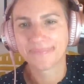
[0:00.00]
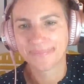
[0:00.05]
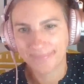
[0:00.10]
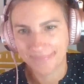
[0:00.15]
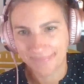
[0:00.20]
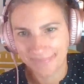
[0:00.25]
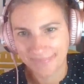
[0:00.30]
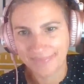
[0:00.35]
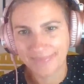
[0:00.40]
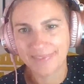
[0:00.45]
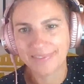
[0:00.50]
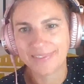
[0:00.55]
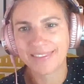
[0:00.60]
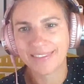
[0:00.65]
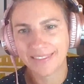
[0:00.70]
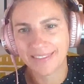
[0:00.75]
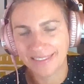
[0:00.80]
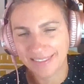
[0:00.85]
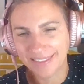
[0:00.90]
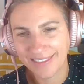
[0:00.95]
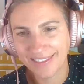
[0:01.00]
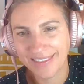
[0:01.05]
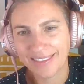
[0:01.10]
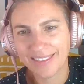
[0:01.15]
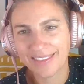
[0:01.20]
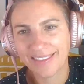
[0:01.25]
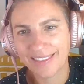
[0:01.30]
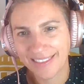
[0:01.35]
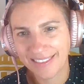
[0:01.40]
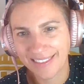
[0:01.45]

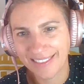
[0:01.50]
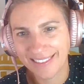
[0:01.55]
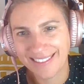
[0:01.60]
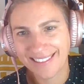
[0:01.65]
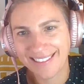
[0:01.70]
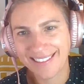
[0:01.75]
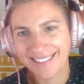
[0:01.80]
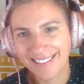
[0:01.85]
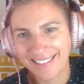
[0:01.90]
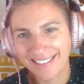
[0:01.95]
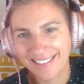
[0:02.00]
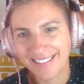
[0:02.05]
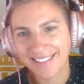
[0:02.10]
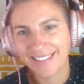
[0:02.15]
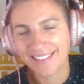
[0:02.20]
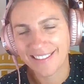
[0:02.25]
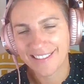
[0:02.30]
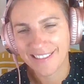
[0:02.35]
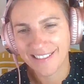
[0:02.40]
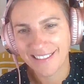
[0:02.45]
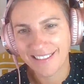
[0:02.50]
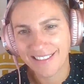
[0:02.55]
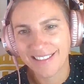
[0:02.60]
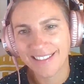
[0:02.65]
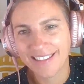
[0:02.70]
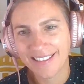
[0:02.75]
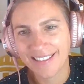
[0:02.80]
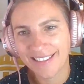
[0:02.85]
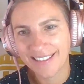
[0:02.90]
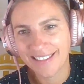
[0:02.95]

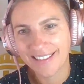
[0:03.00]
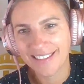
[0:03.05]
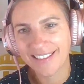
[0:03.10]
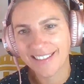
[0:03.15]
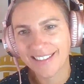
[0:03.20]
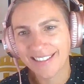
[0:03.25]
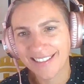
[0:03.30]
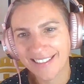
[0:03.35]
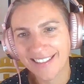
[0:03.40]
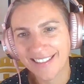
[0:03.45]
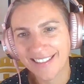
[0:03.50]
(not speaking)